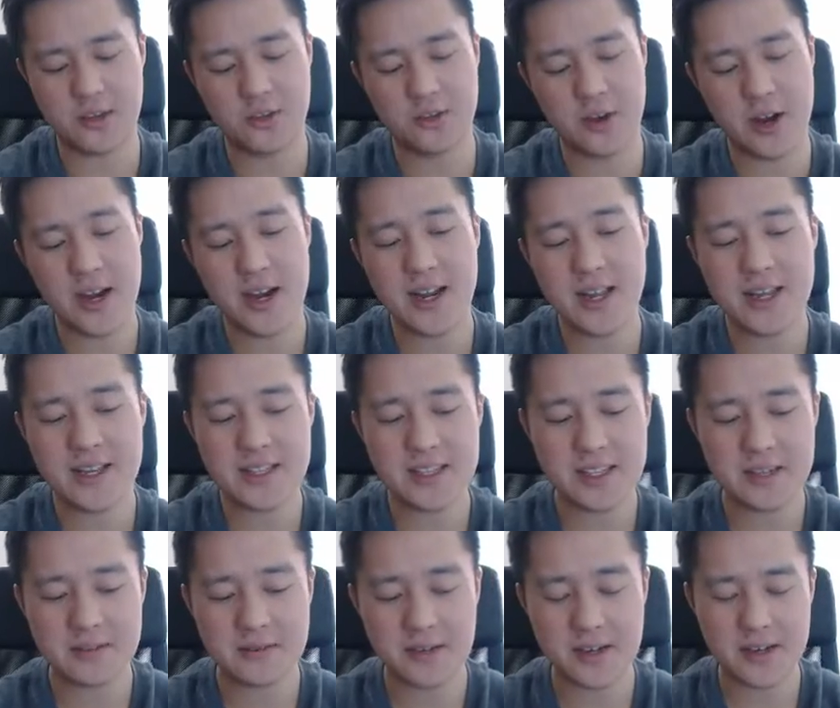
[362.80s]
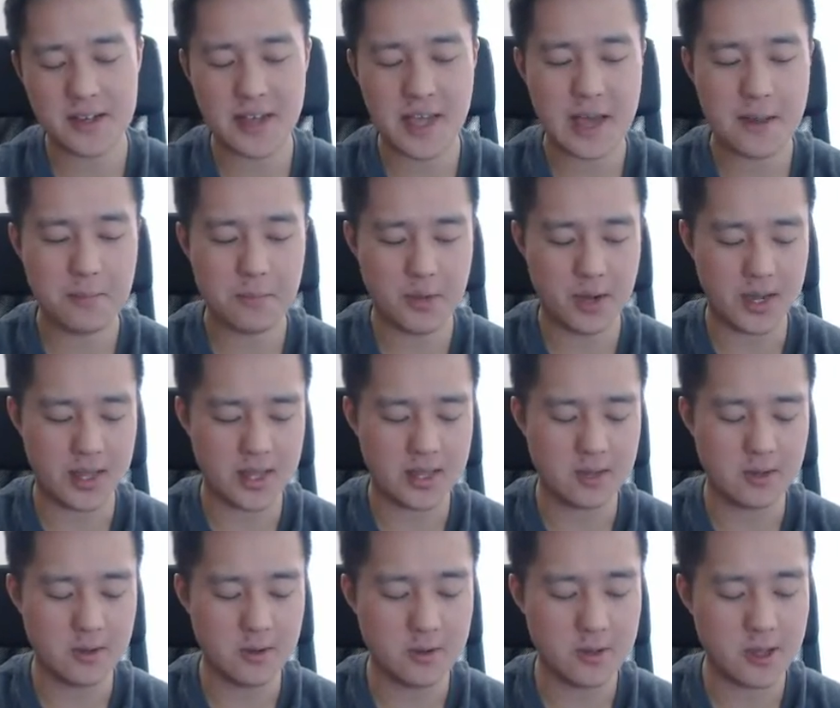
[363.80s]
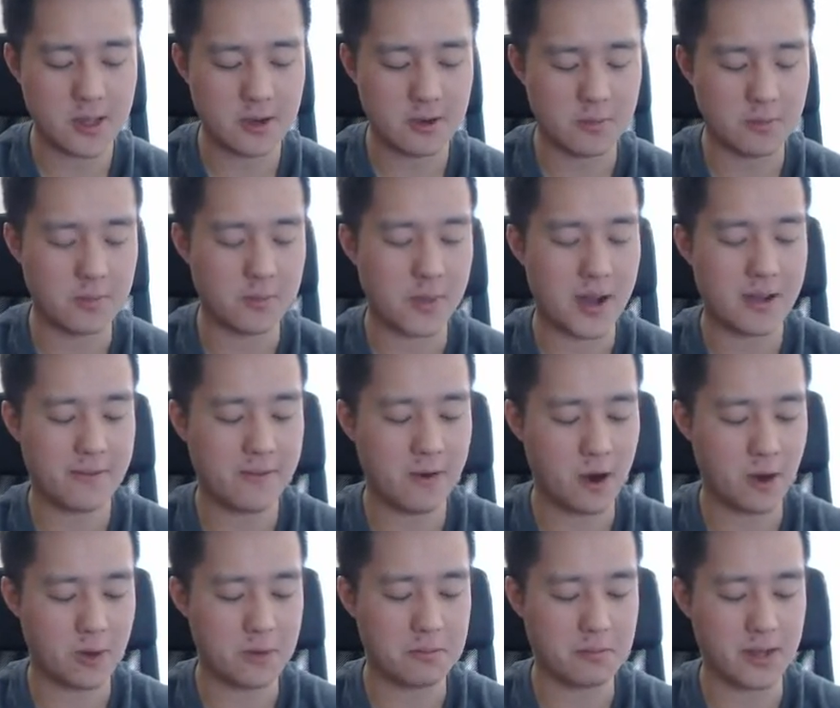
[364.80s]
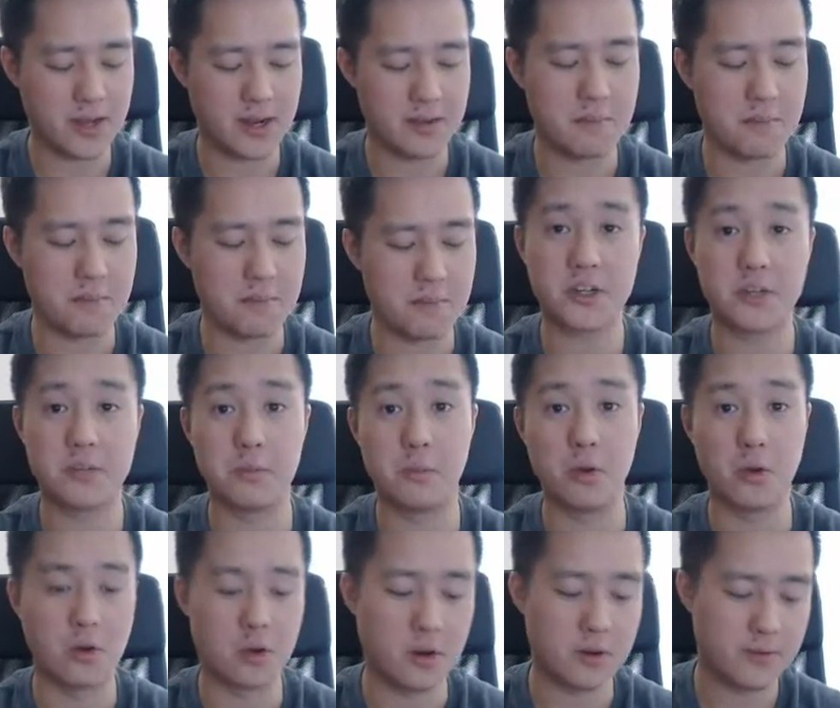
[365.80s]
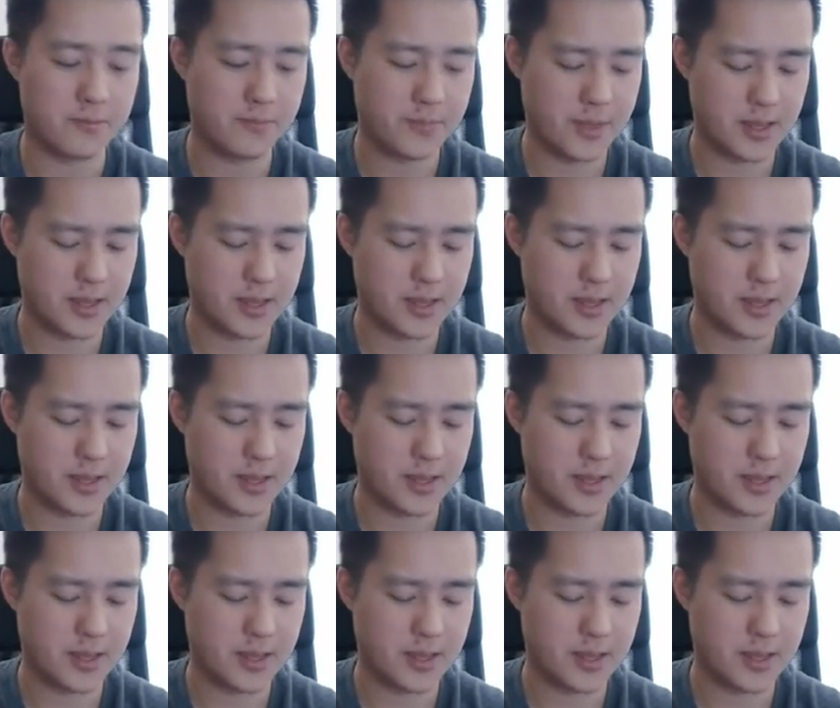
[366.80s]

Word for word: trading and stuff like that. But I think Yu-Gi-Oh by far we played much more.